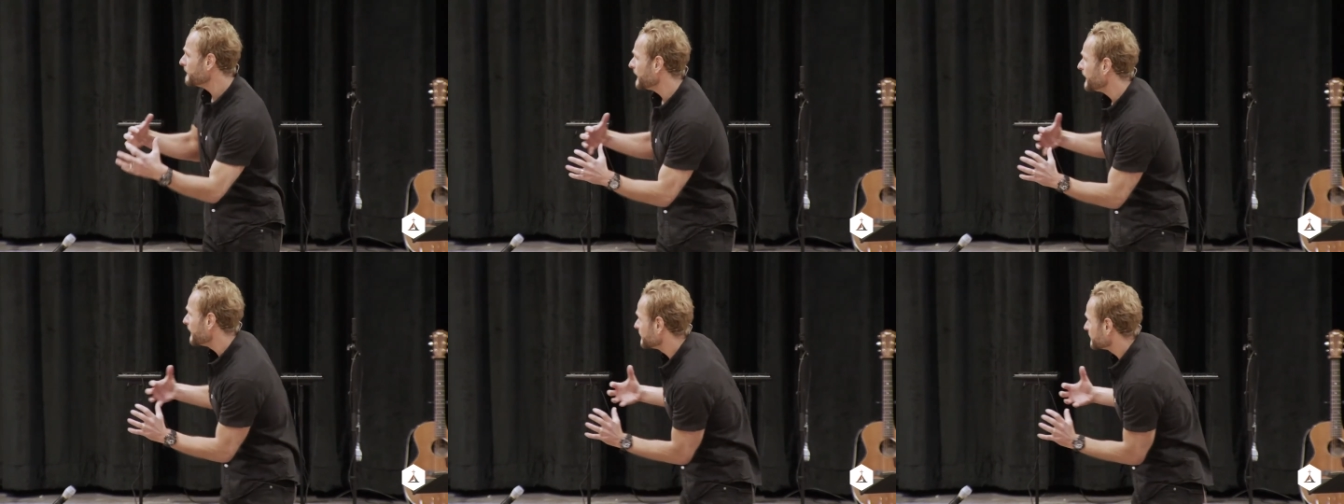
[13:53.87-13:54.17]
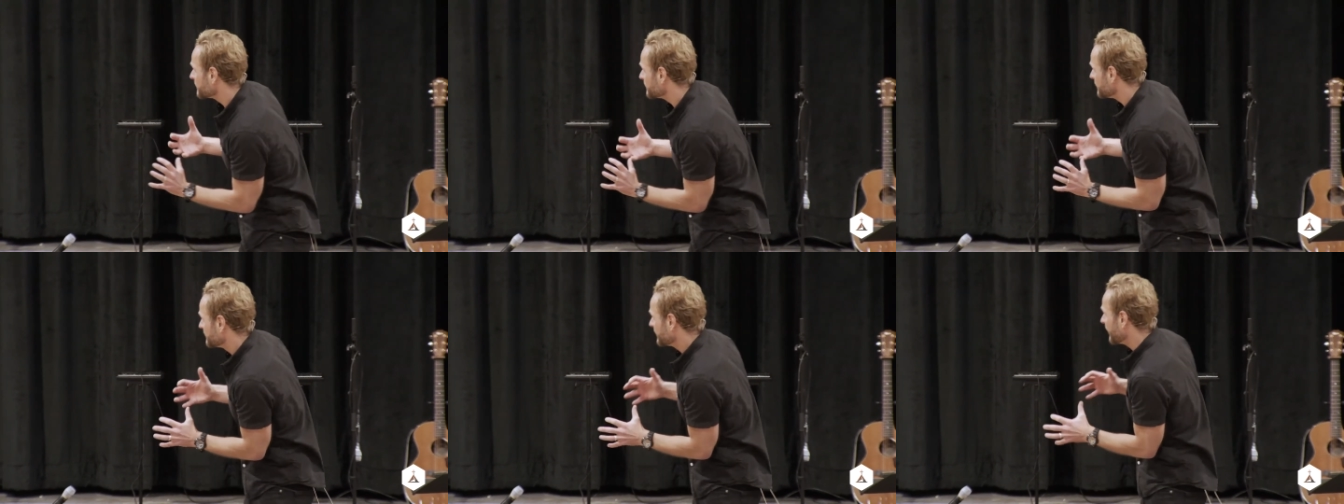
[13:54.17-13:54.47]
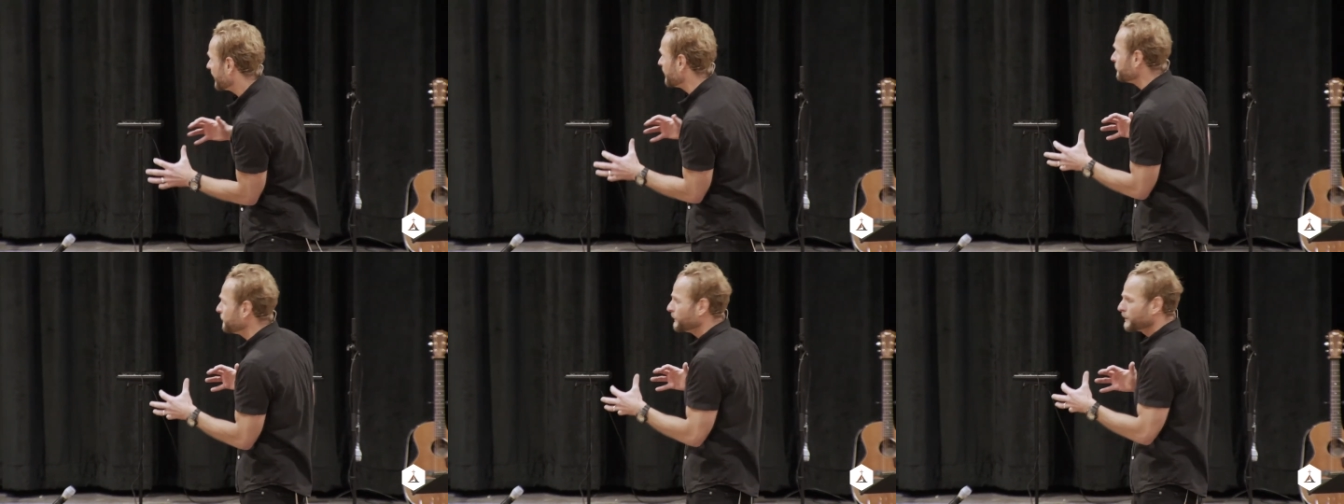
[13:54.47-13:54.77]
into the
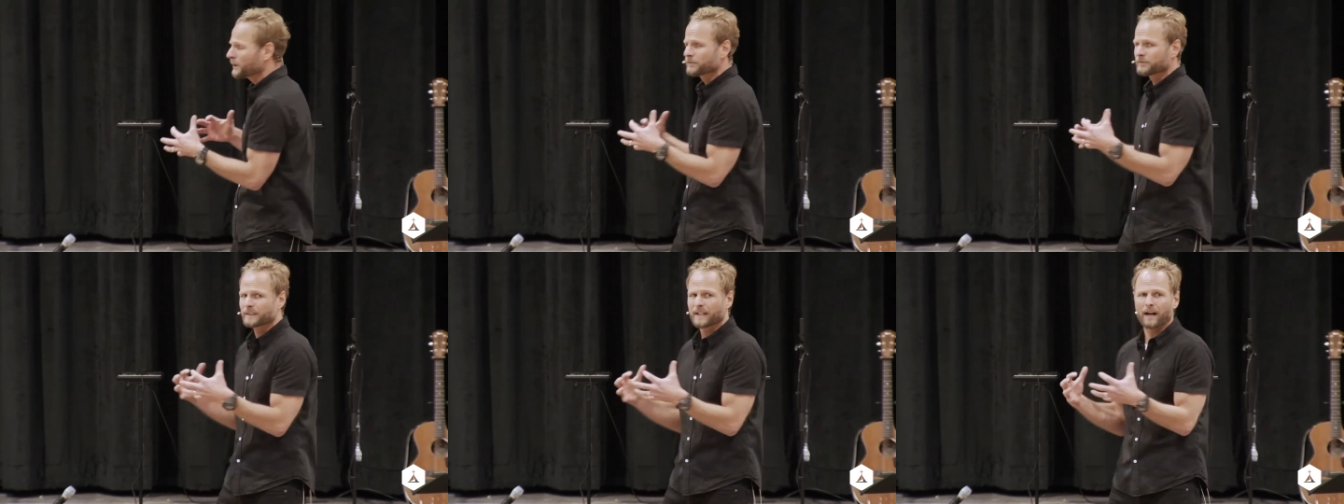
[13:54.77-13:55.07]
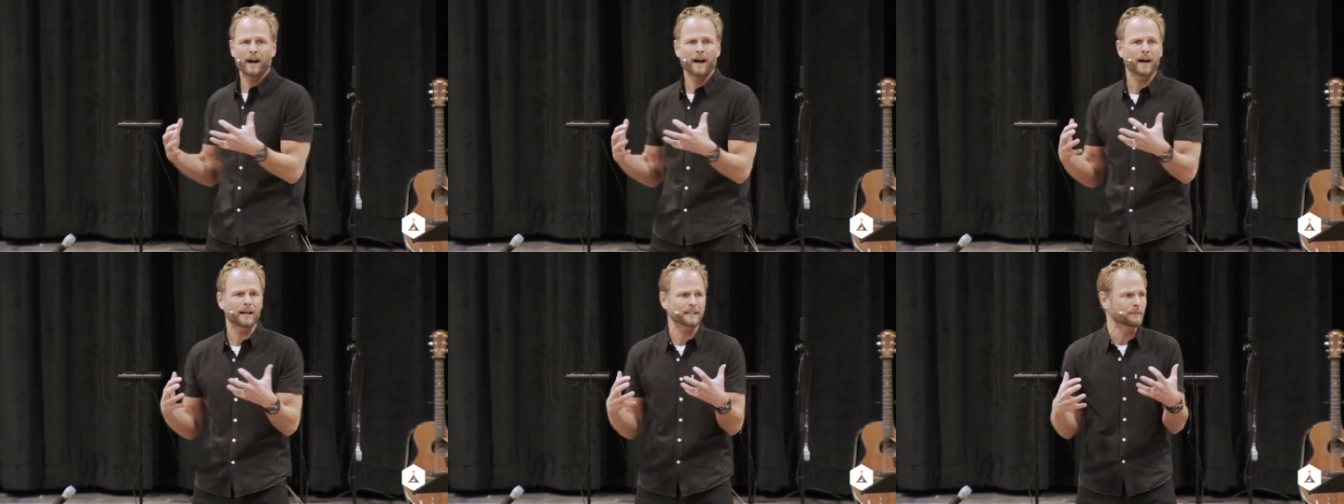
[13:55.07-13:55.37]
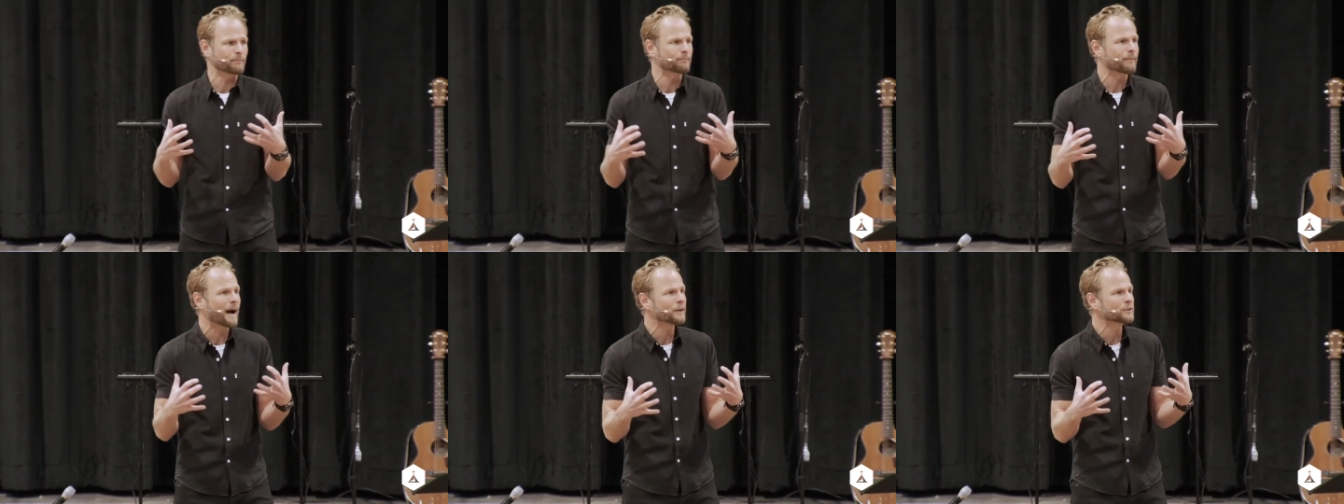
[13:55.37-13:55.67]
temple of God, the
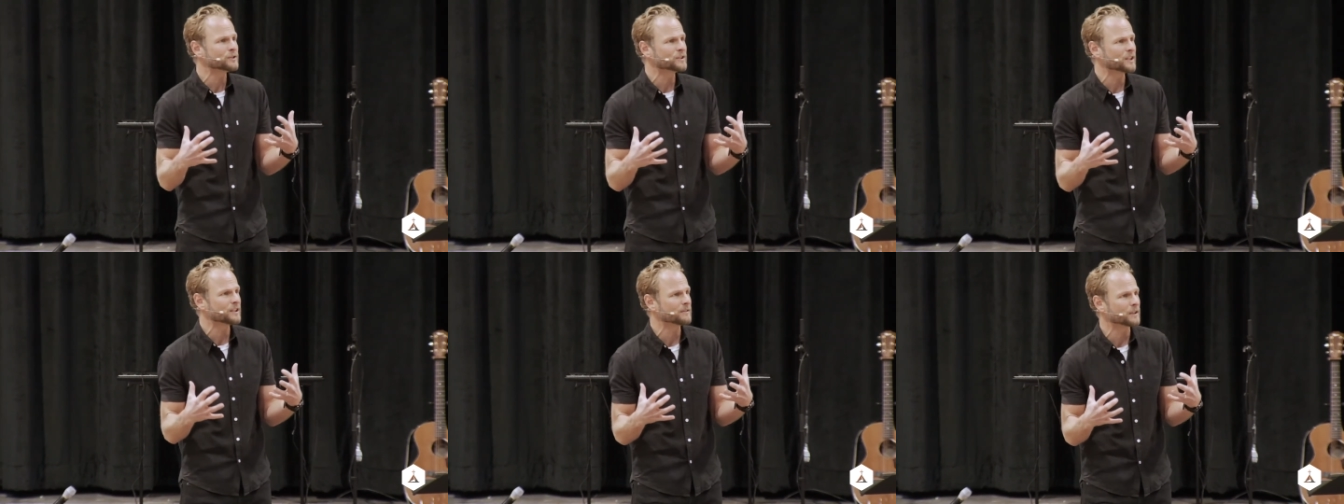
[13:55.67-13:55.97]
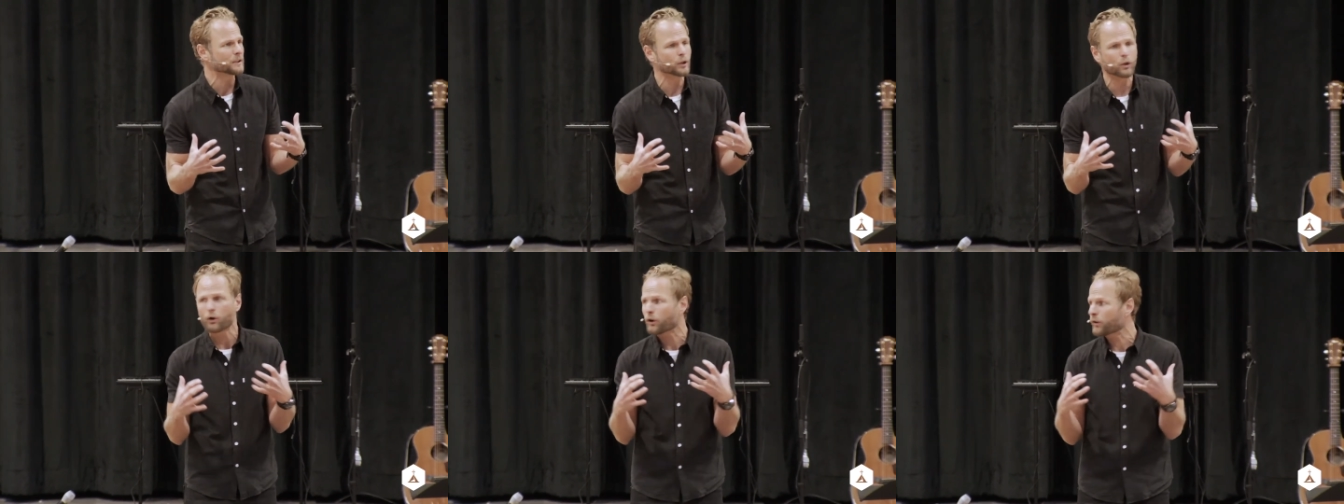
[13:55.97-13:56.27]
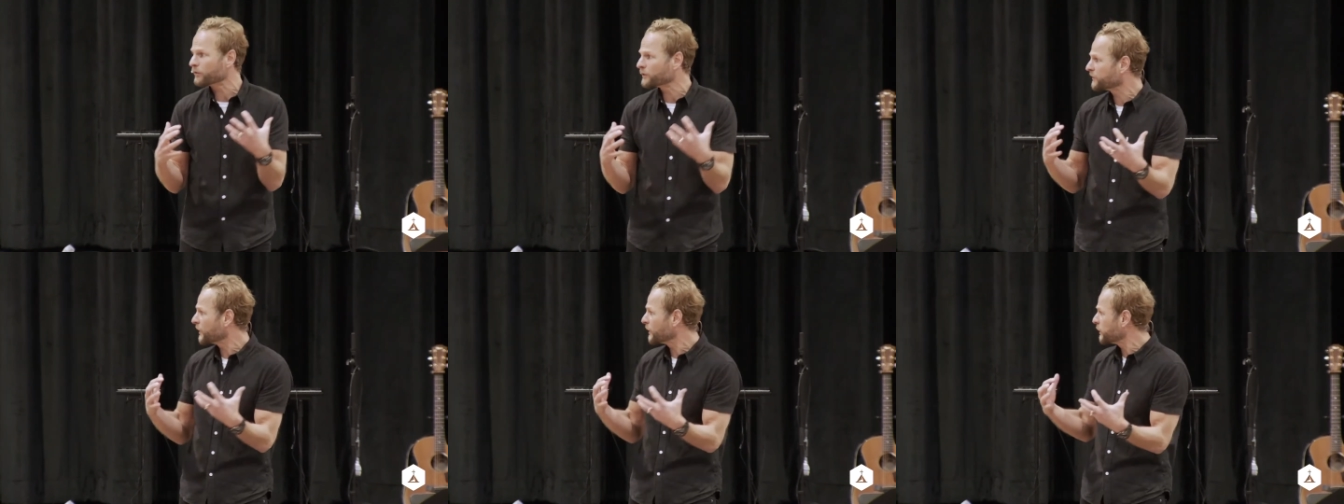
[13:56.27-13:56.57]
mountain of the
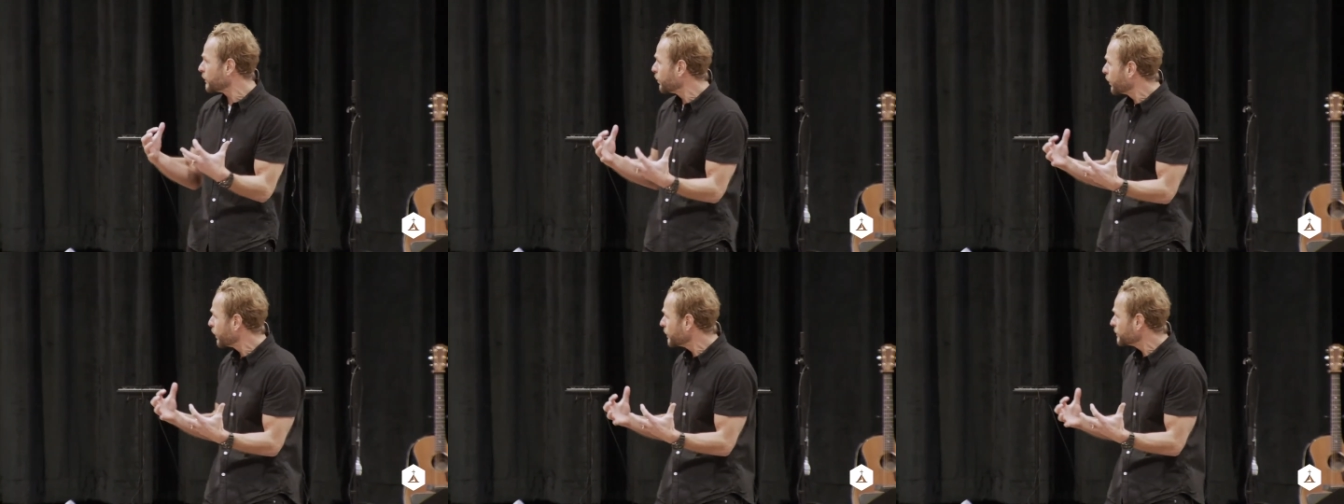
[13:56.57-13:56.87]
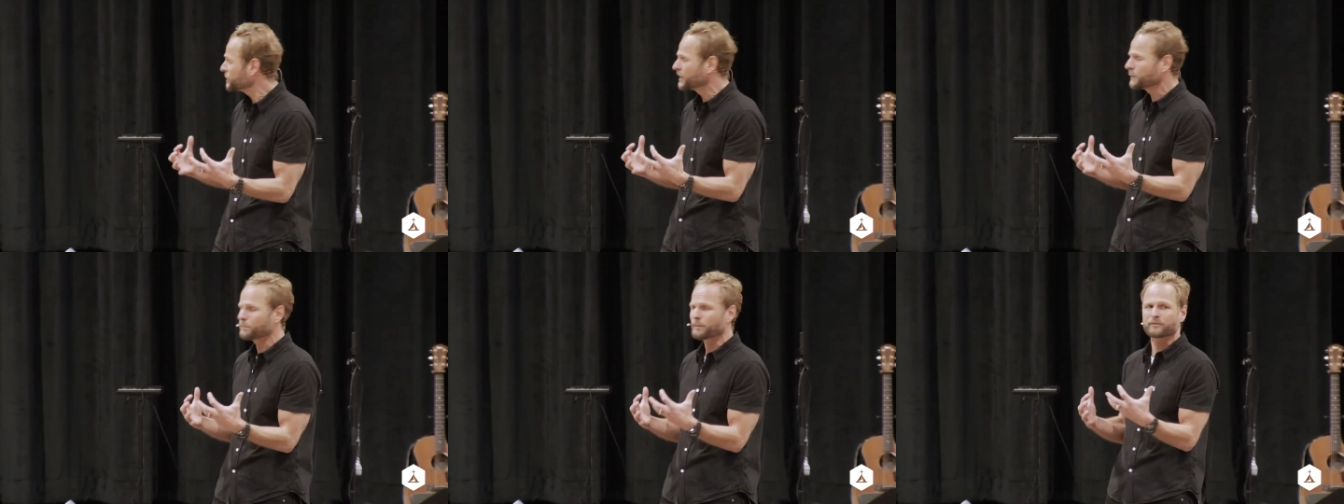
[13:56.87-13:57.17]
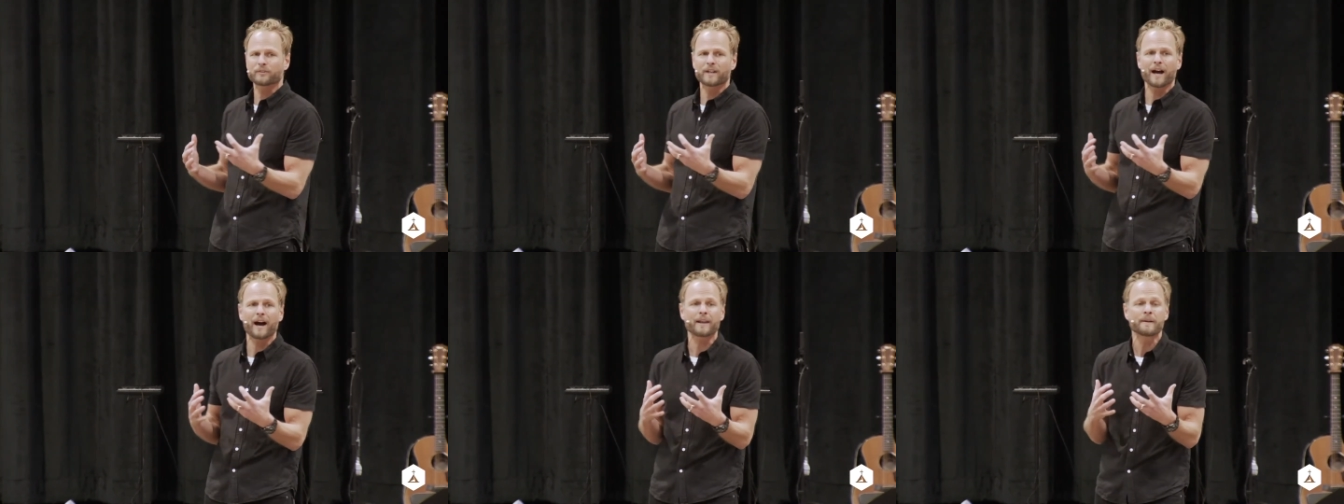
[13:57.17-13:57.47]
Lord, for the worship
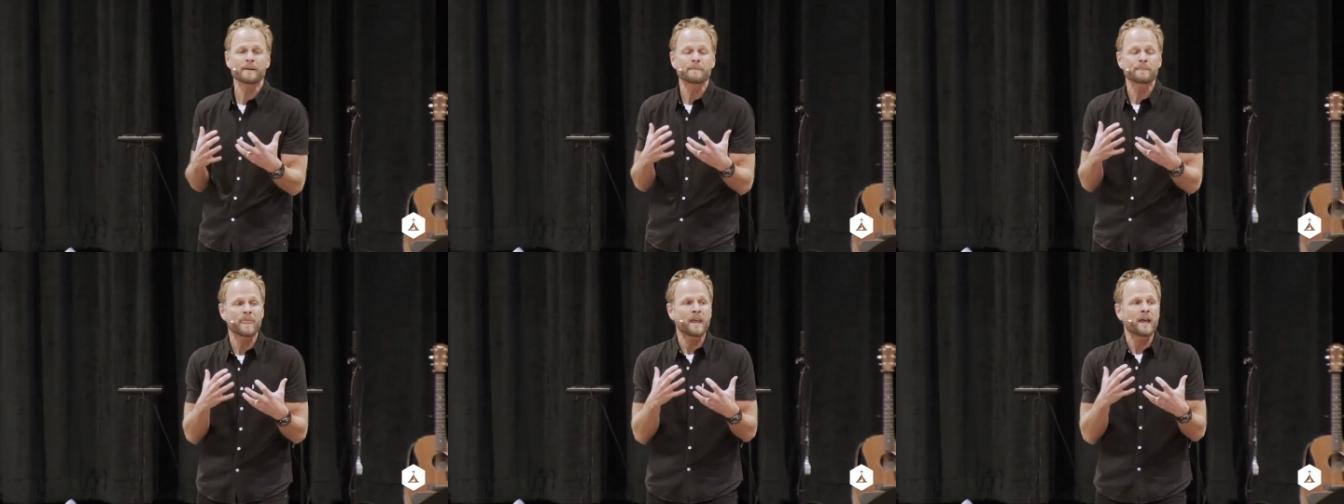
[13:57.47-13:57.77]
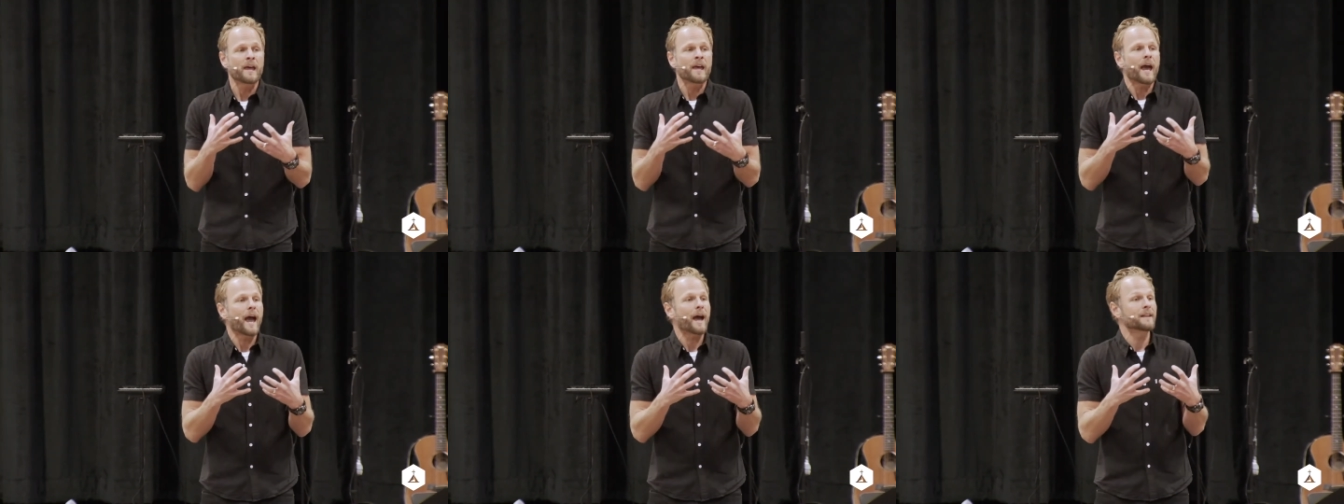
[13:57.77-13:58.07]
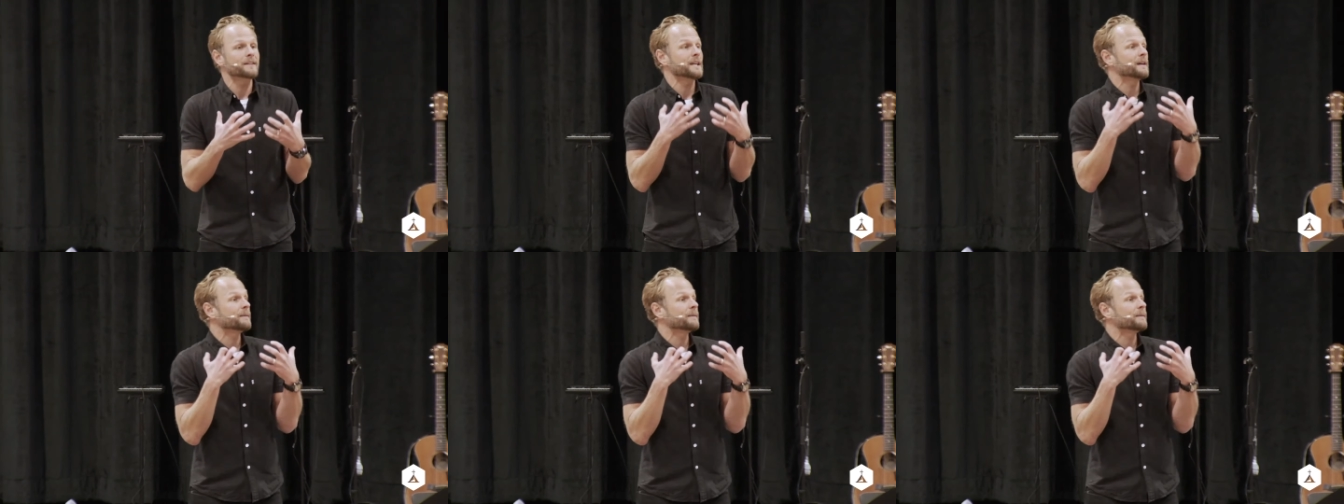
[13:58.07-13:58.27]
of God. And the